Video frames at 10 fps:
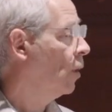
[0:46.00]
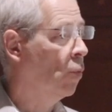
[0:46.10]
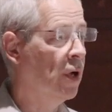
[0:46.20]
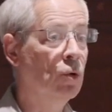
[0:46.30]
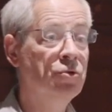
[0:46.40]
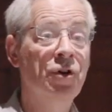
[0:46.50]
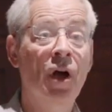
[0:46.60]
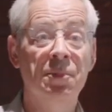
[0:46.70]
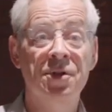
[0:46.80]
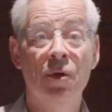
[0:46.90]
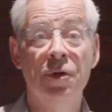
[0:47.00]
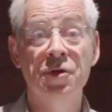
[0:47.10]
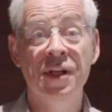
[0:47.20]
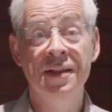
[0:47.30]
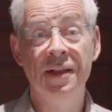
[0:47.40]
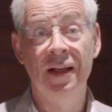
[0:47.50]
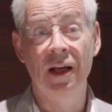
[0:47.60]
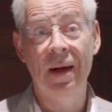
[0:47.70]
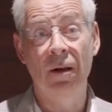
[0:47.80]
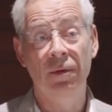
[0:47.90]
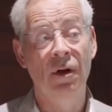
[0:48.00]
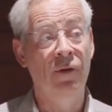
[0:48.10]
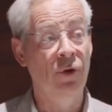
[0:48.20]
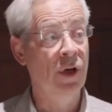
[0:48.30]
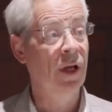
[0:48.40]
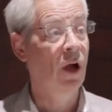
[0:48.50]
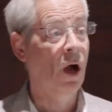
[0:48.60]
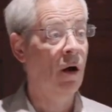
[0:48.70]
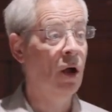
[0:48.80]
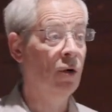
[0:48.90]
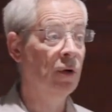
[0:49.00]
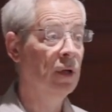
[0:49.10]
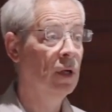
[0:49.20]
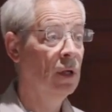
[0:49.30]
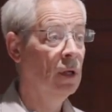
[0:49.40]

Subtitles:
we all took up so enthusiastically about kind of looking at our own